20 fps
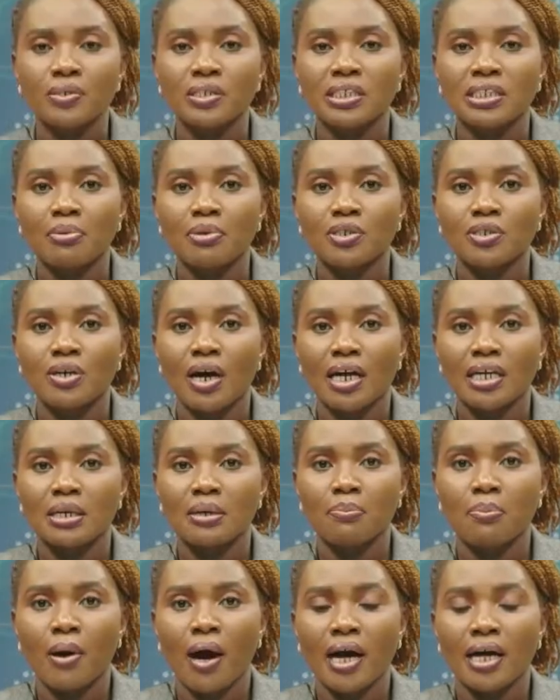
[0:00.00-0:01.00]

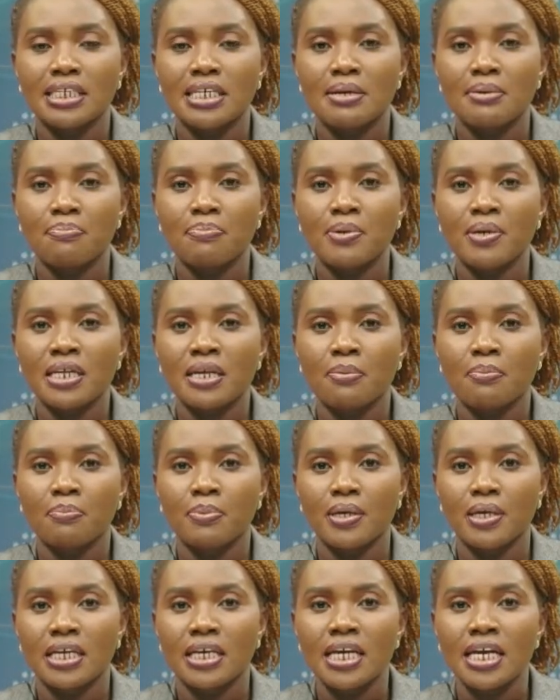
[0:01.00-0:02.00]
Democratic Party
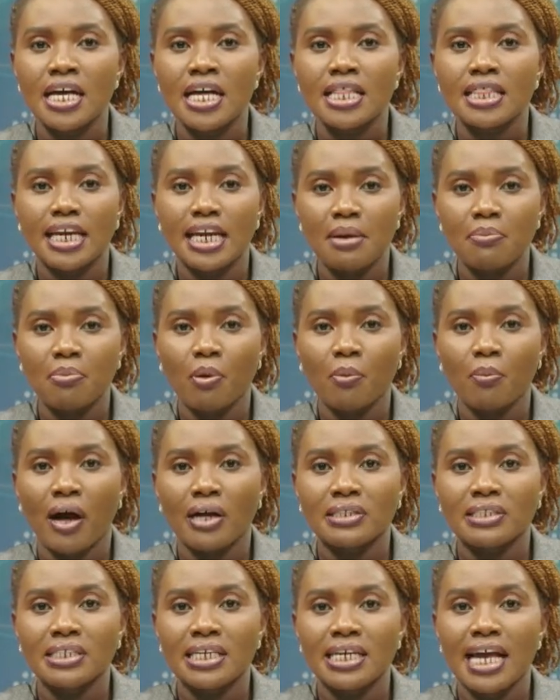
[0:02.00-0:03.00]
the Labour
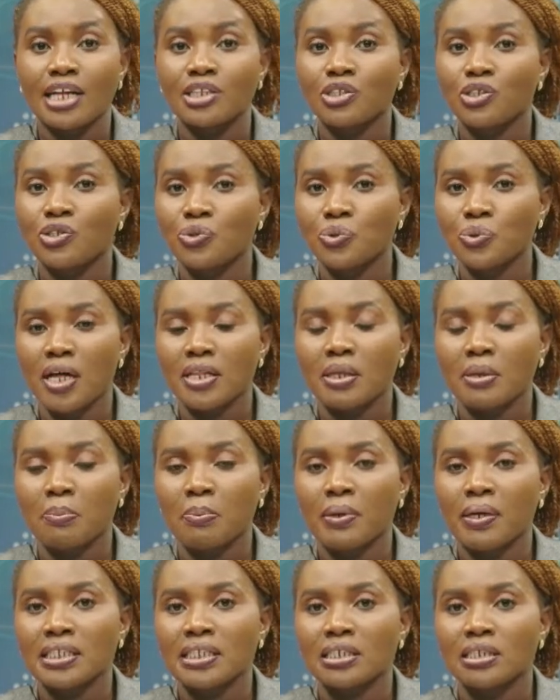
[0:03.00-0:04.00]
Party and two other
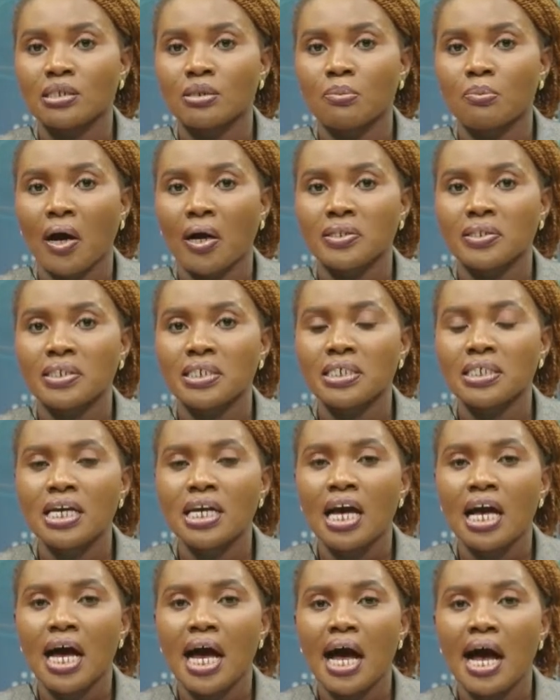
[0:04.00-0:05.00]
political parties
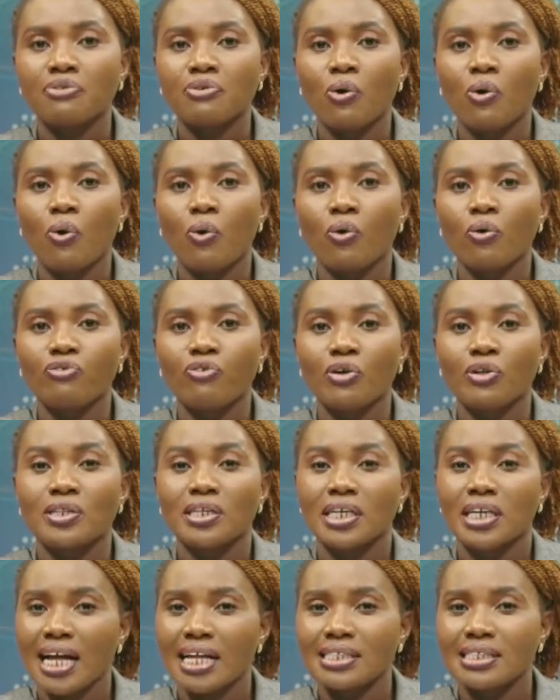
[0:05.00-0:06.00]
have called for the
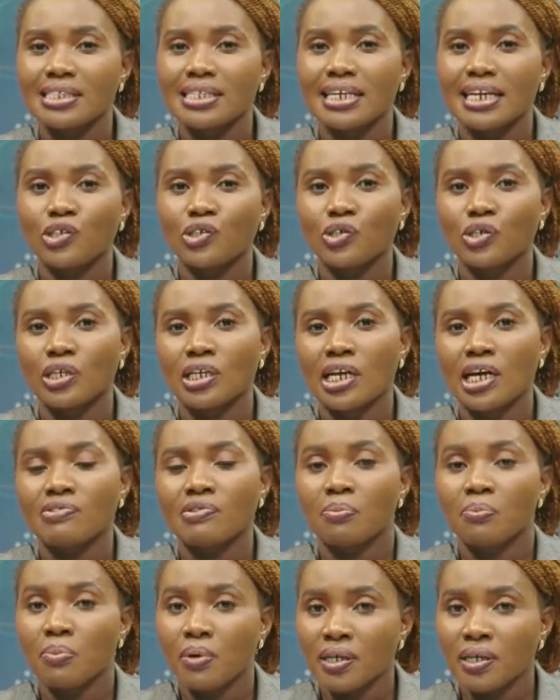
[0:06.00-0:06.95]
cancellation declared